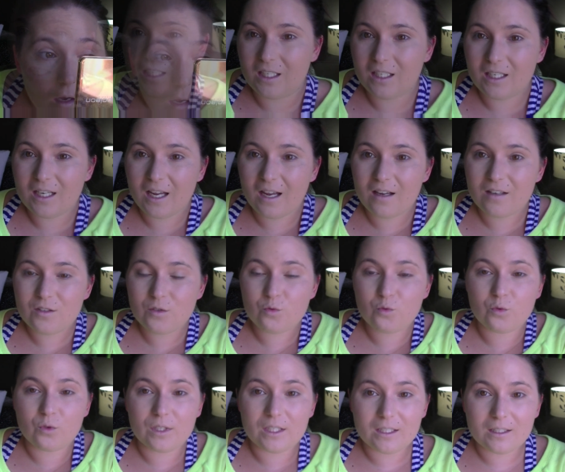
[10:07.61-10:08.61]
it has
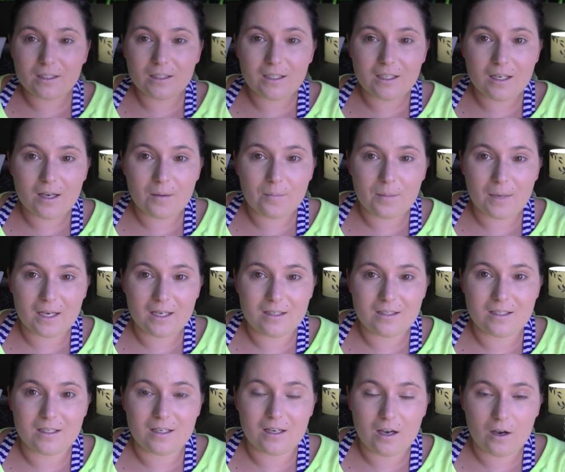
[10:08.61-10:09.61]
really
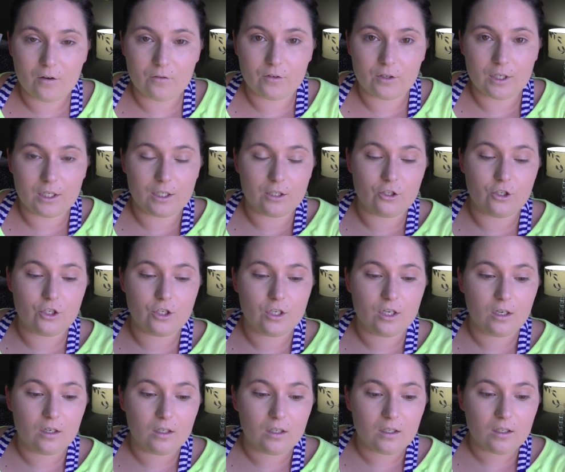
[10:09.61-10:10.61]
amazing coverage.
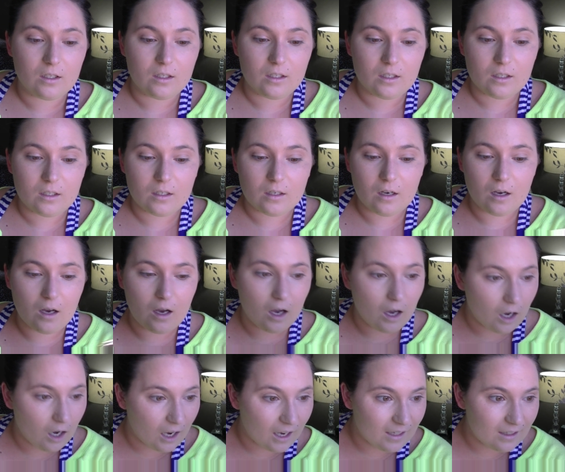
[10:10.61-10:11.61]

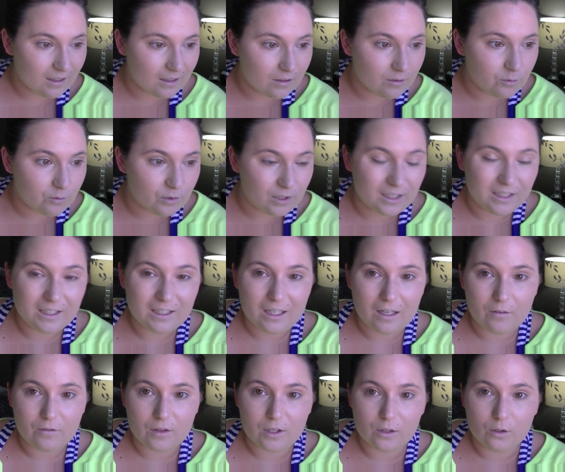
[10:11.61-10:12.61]
I really
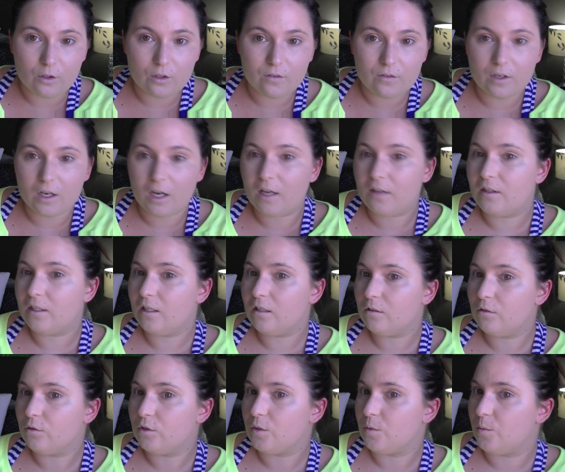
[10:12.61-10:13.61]
love the look of it. I think it
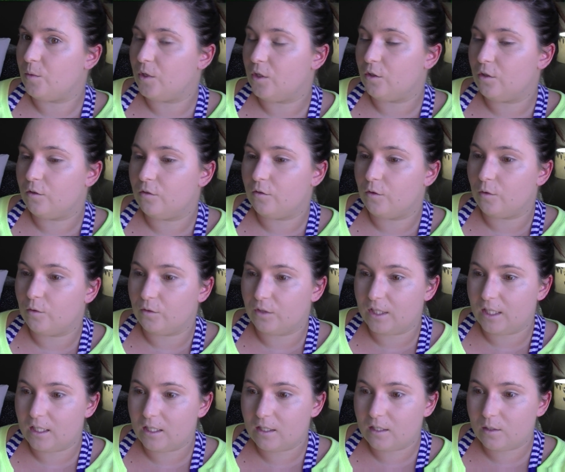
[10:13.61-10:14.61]
looks beautiful.
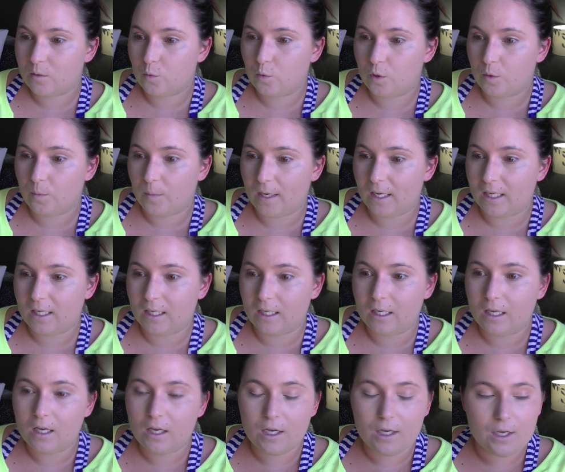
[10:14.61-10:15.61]
This would
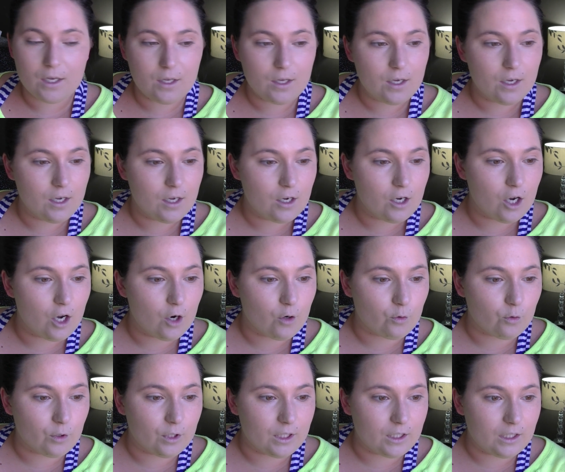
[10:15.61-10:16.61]
be a
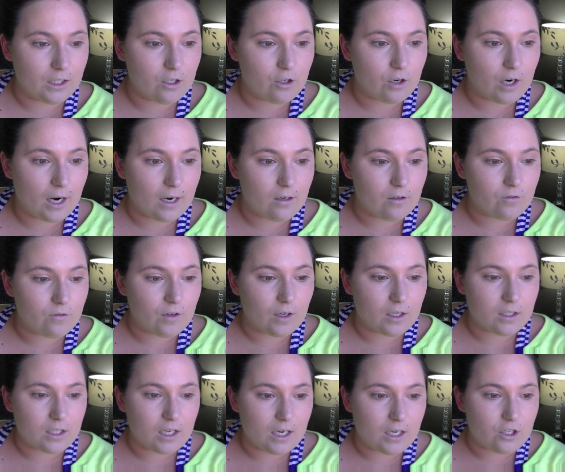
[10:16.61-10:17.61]
really great
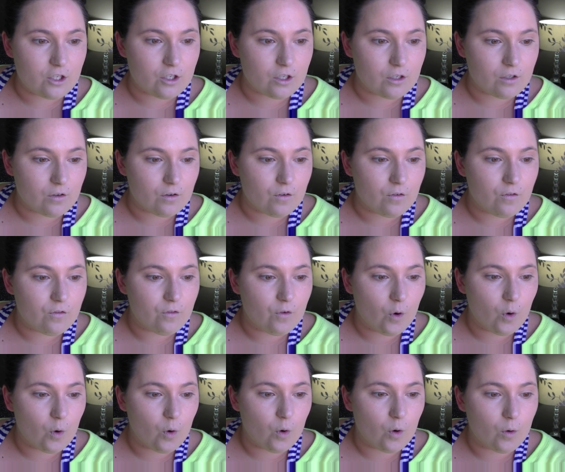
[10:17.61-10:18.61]
foundation
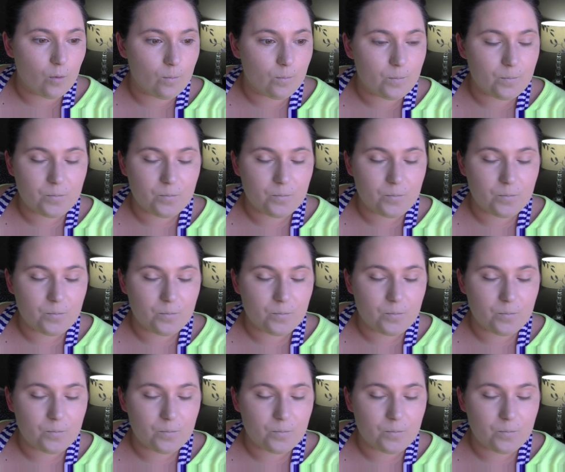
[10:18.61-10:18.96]
for,